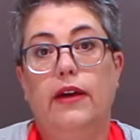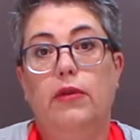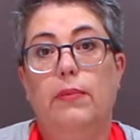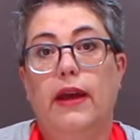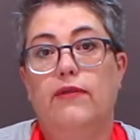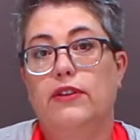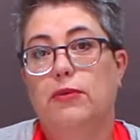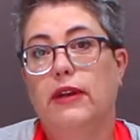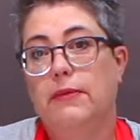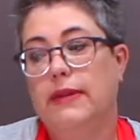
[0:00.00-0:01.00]
now we bake for
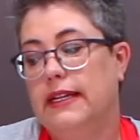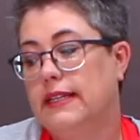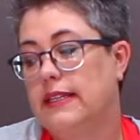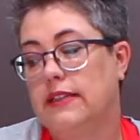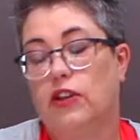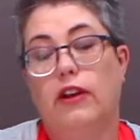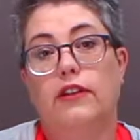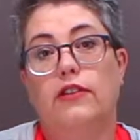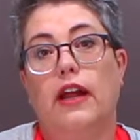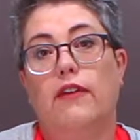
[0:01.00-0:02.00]
20 minutes in
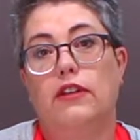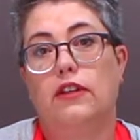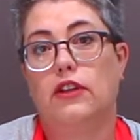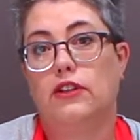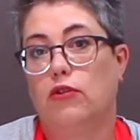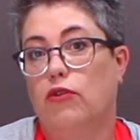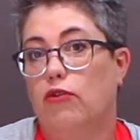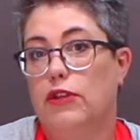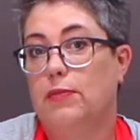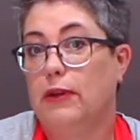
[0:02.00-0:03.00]
200 oven until
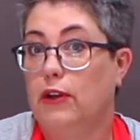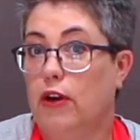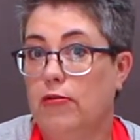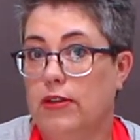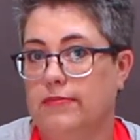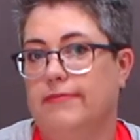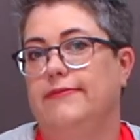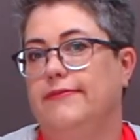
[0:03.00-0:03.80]
crisp and golden.